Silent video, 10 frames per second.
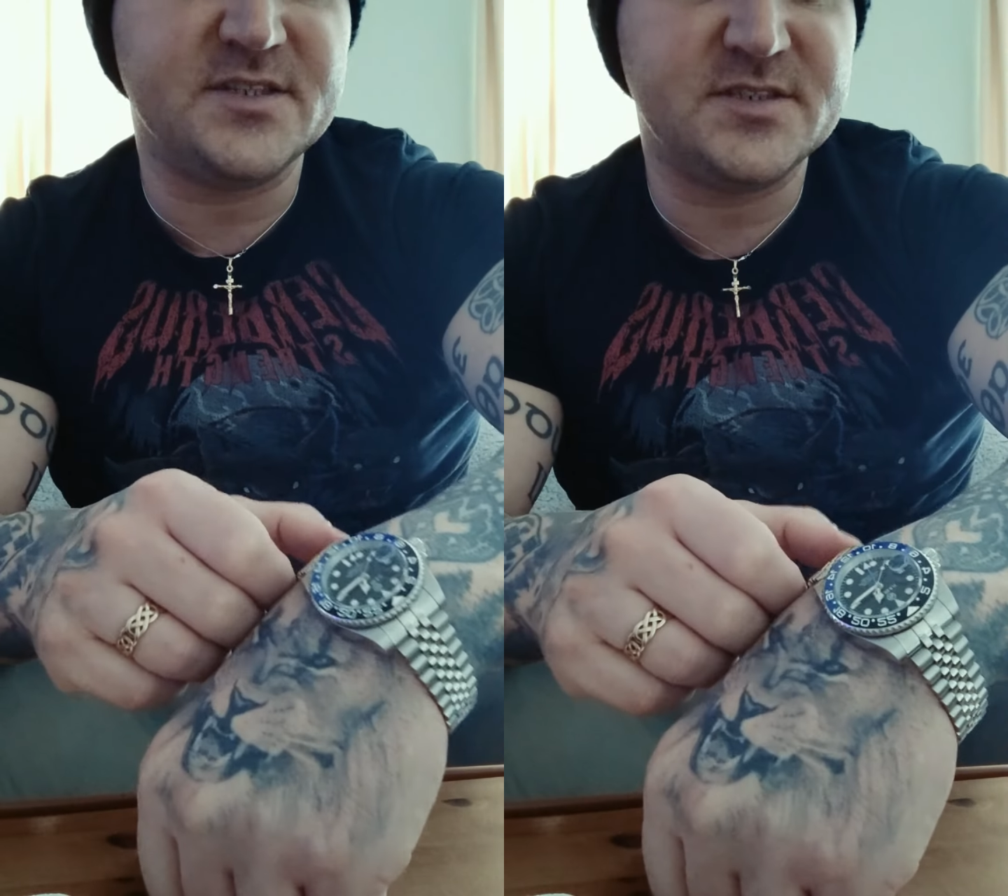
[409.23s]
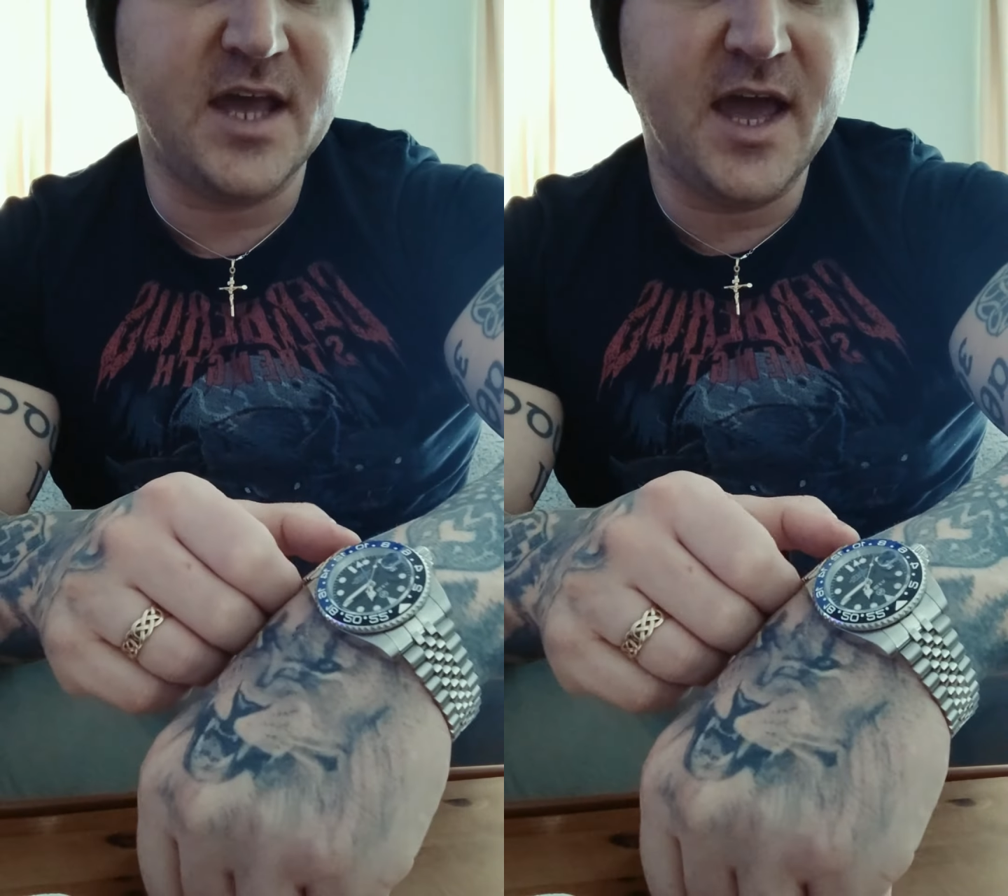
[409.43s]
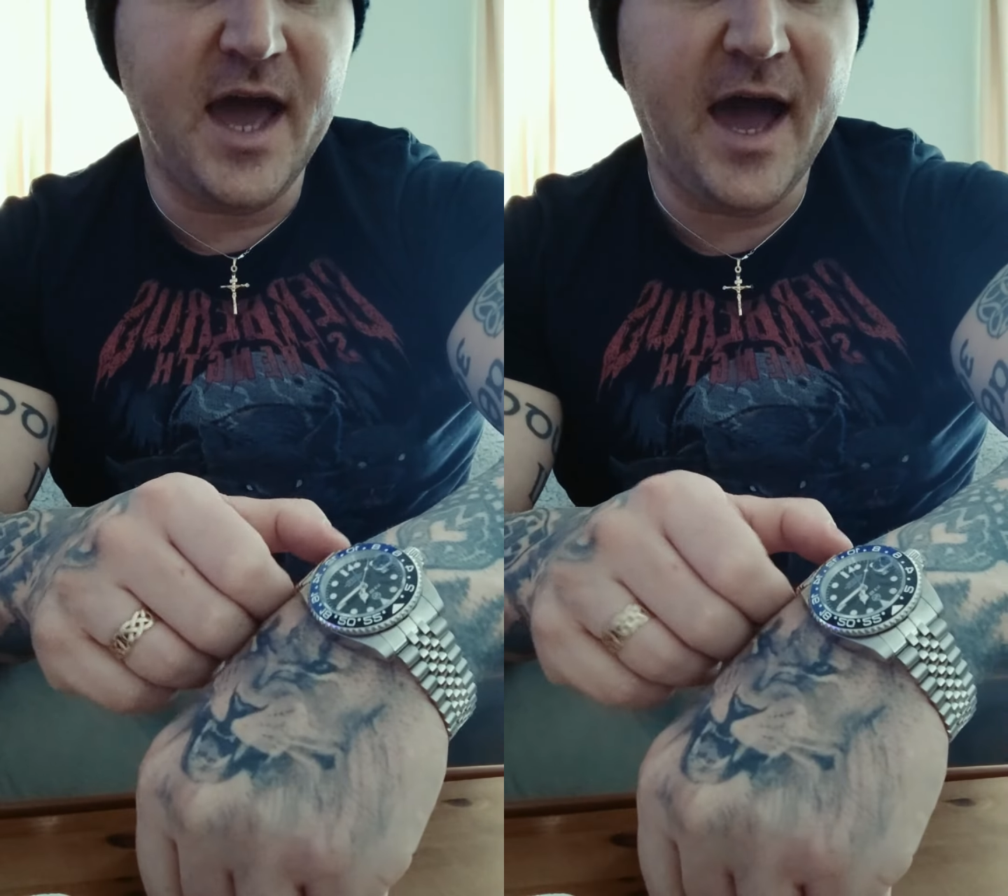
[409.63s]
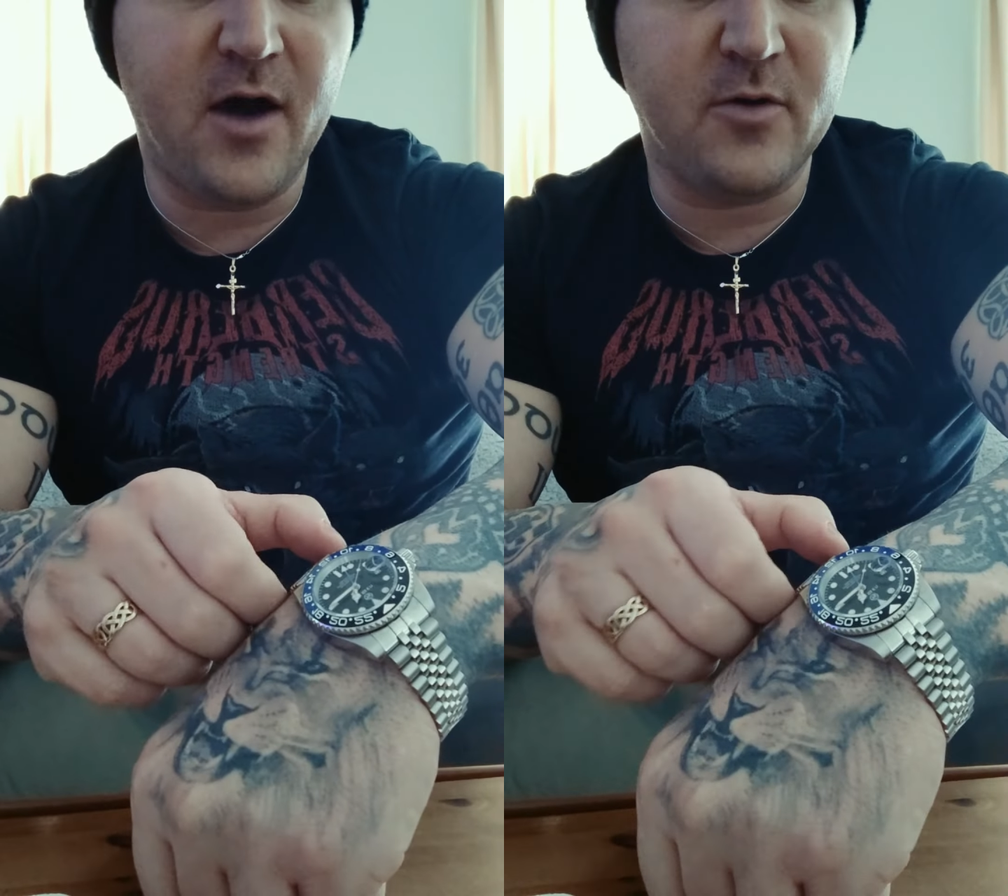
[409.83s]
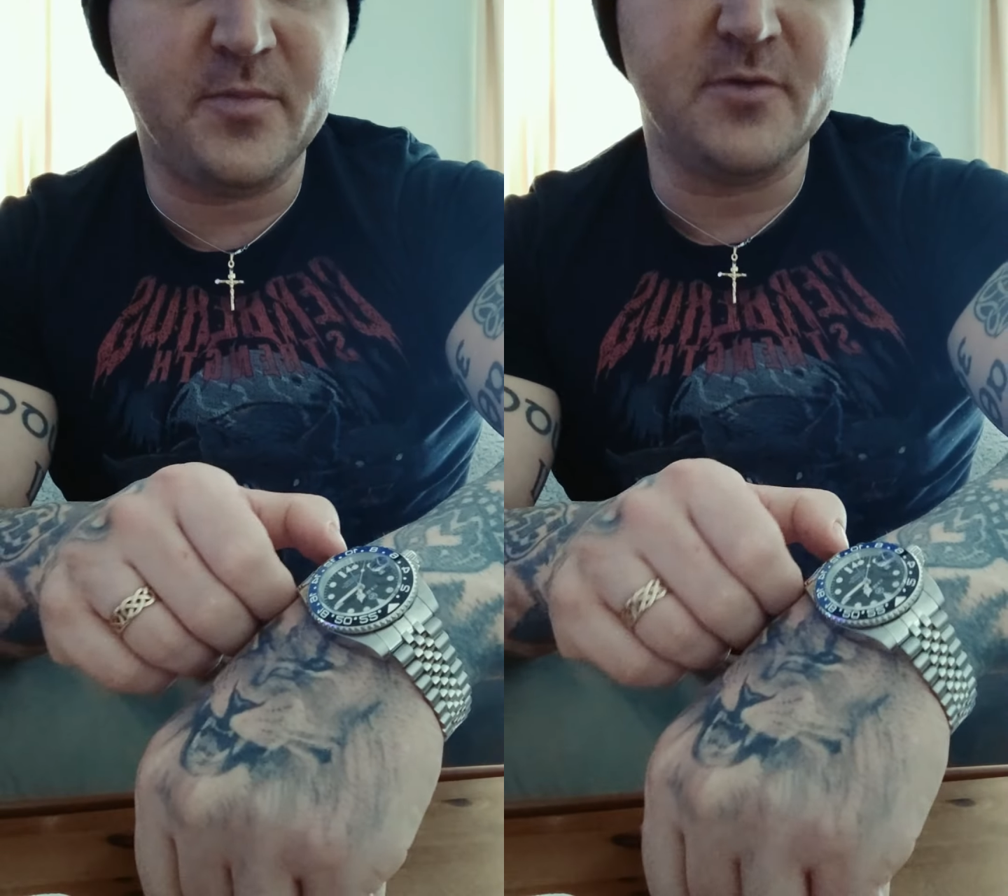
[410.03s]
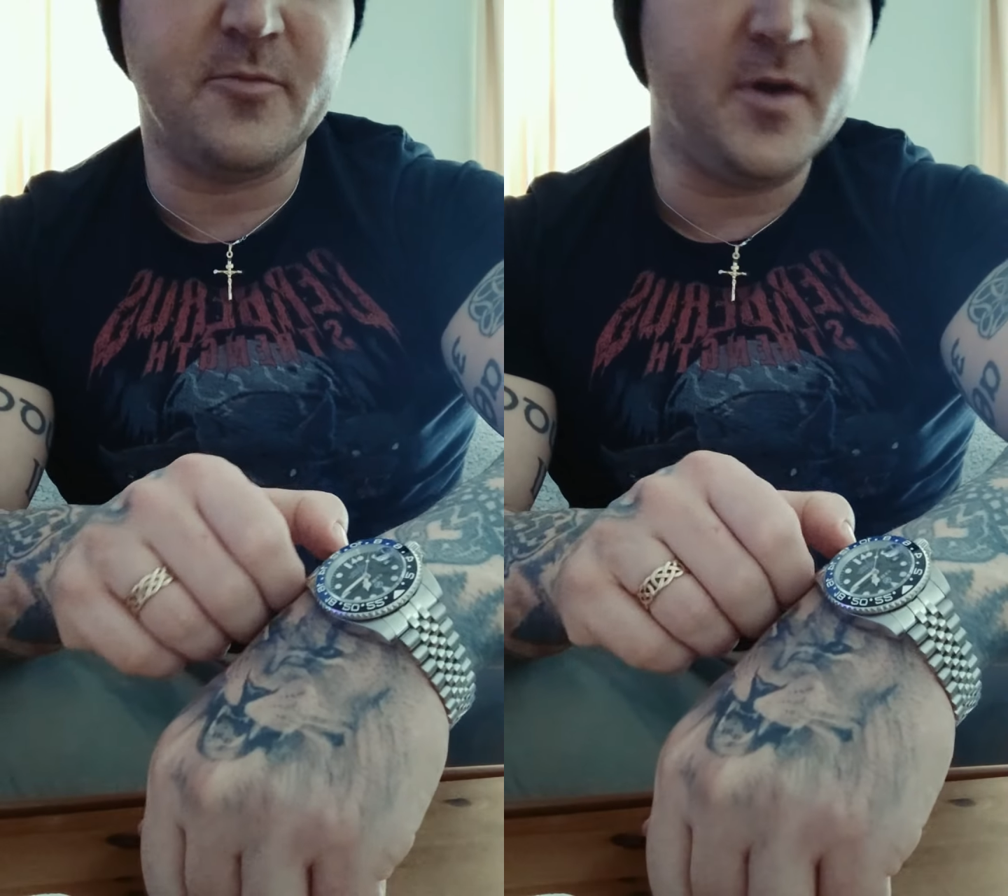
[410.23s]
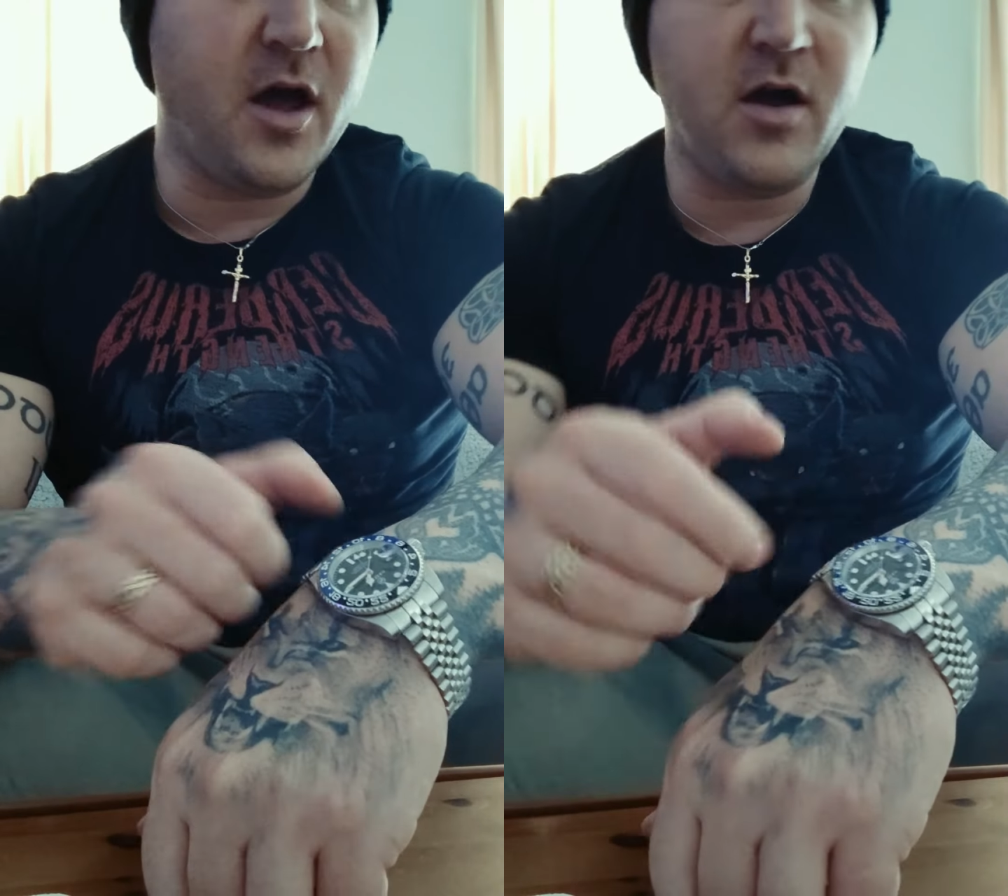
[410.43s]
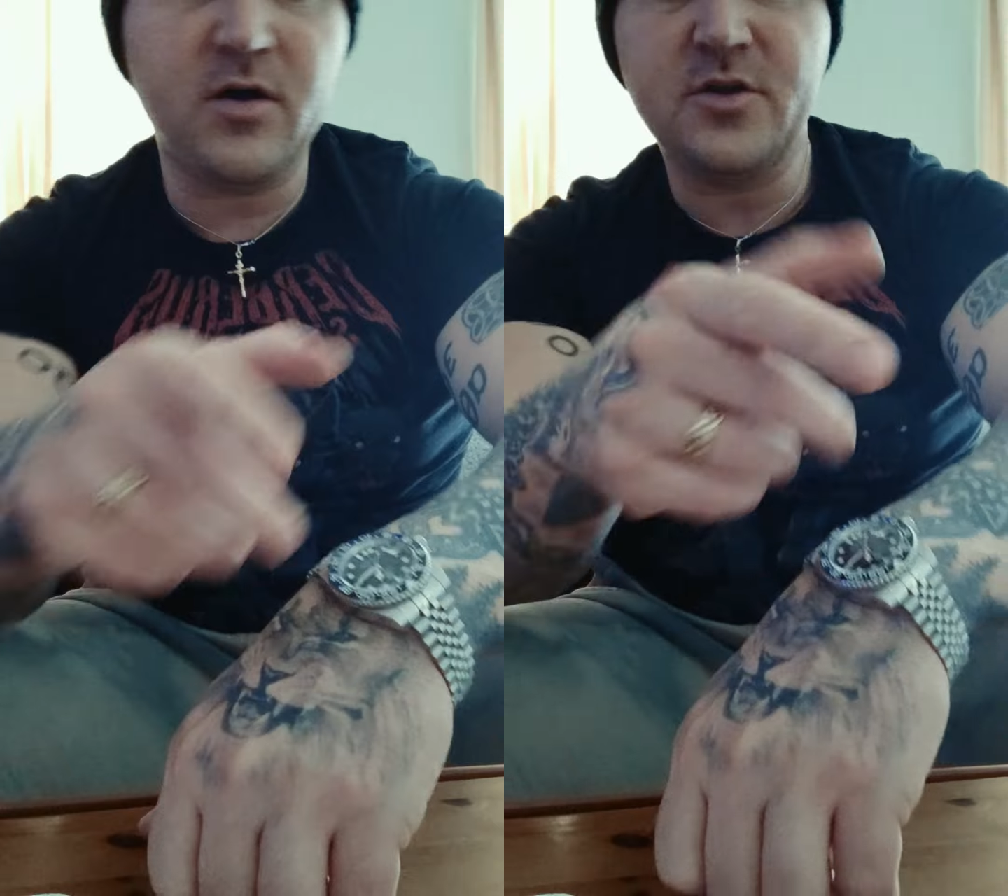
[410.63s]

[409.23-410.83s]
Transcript: this out, and people would be like,